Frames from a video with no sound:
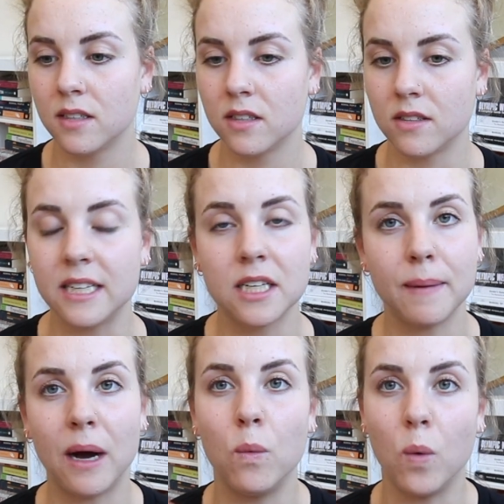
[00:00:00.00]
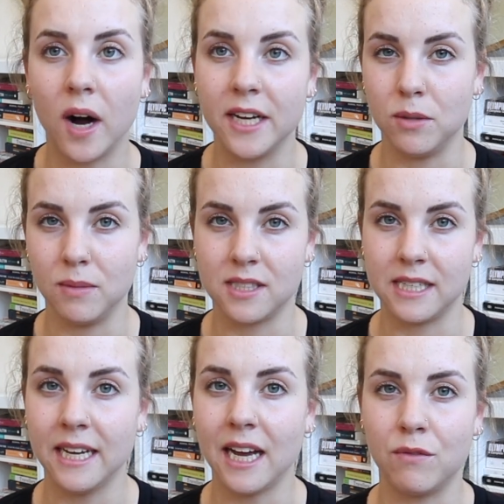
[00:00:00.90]
think about why you missed
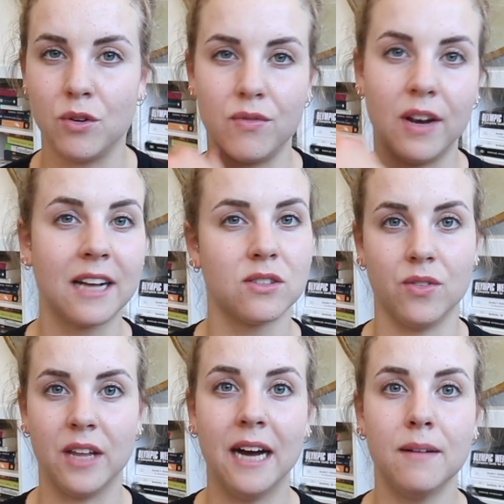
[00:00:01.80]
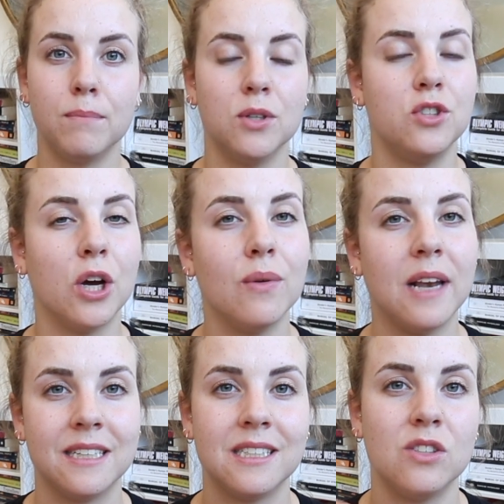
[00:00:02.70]
it and reflect on that, but don't
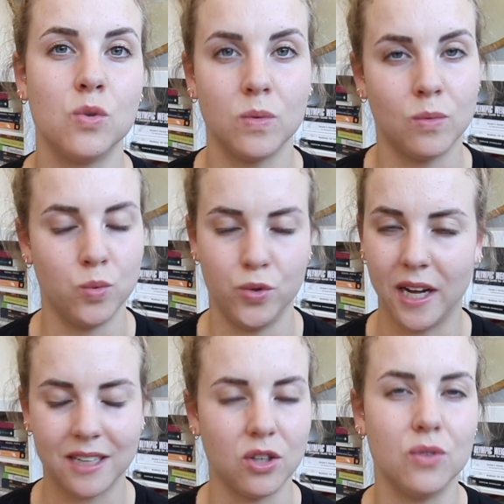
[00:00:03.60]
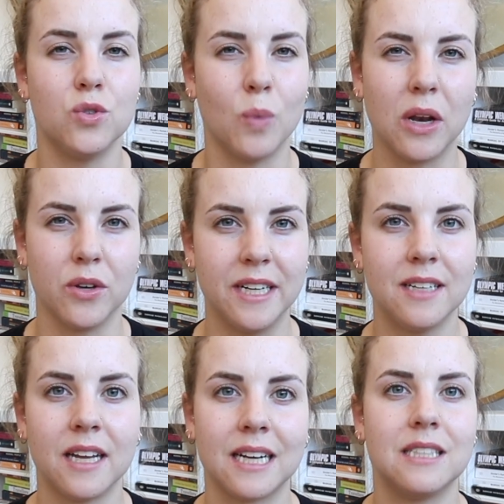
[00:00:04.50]
let it, don't dwell on it.
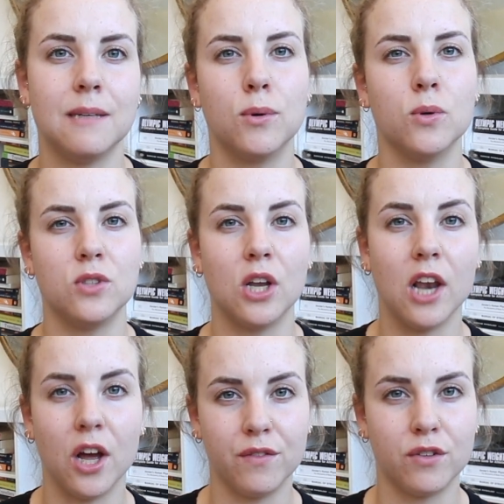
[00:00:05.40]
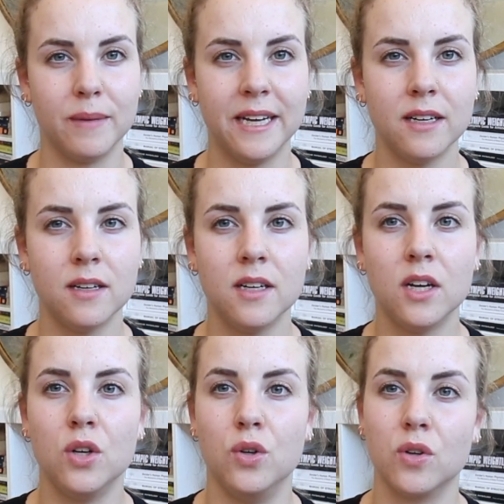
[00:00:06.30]
Like, it's important to learn from it,
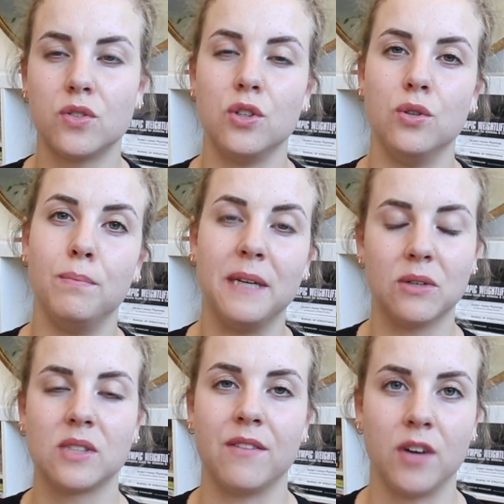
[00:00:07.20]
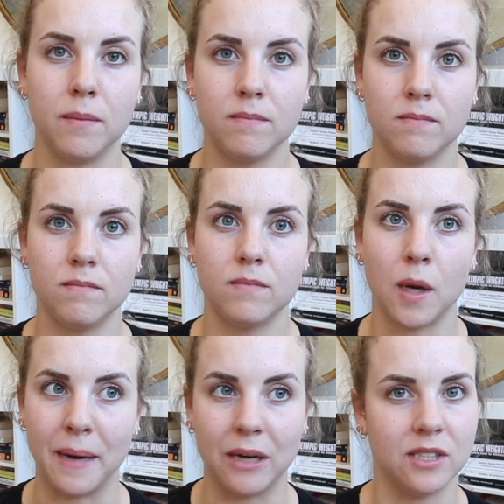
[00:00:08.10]
not to beat yourself up
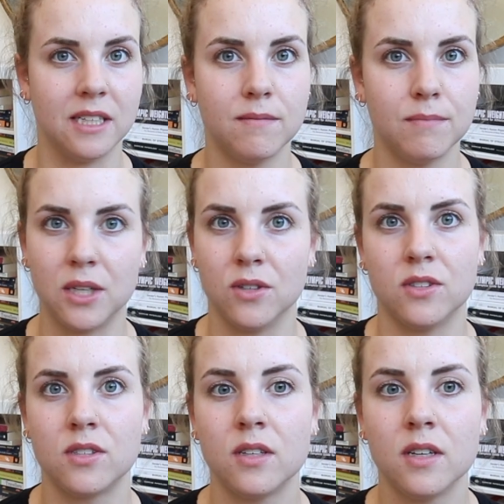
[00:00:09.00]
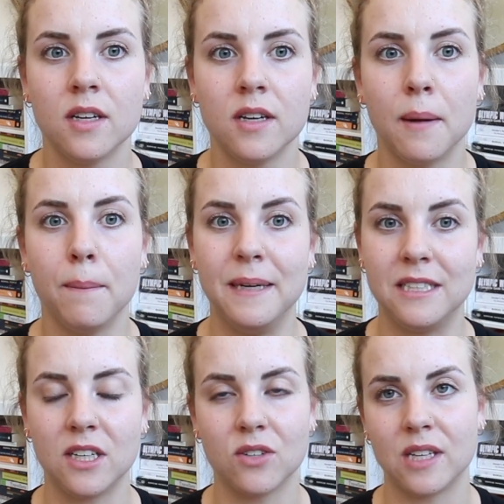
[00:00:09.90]
about it, because
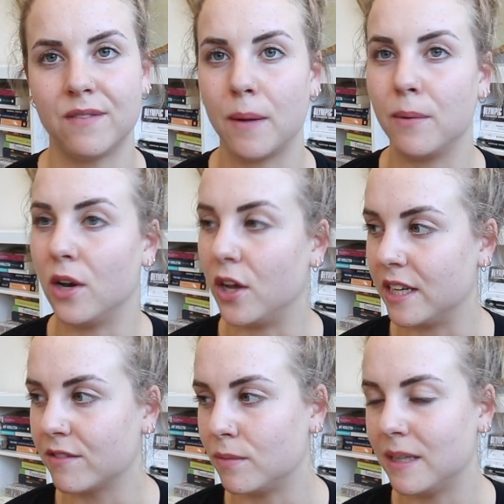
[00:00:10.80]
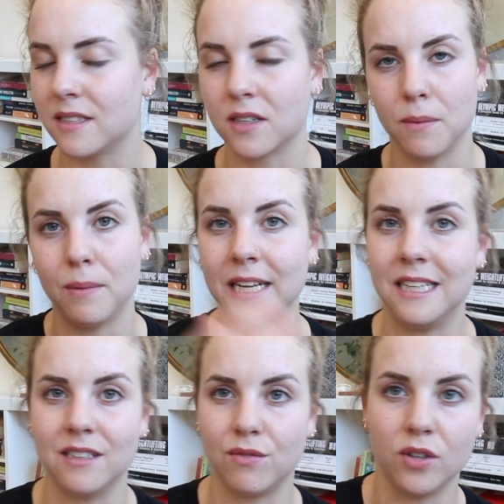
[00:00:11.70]
beating yourself up and learning from it is a completely
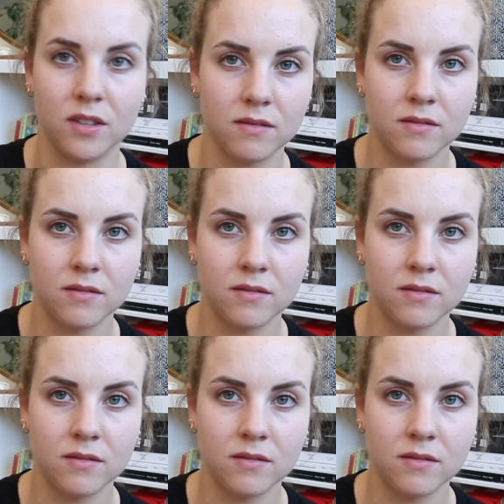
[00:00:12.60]
different,